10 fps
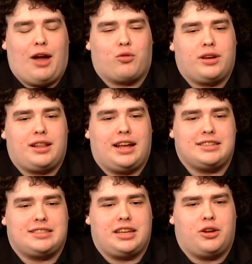I
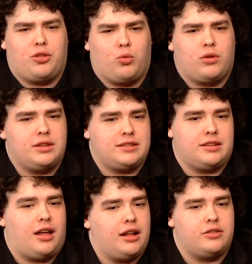realized that, you know, the world is
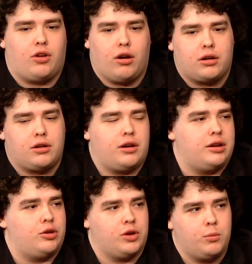a lot darker
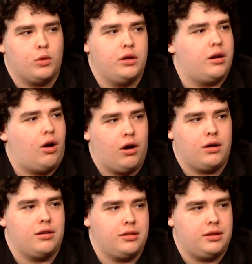and grimmer and
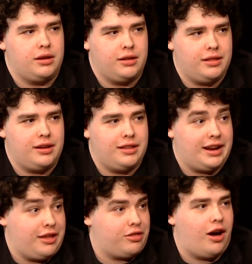harder
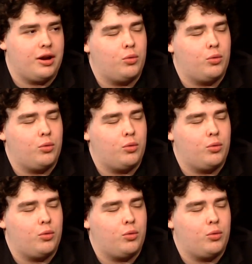than I thought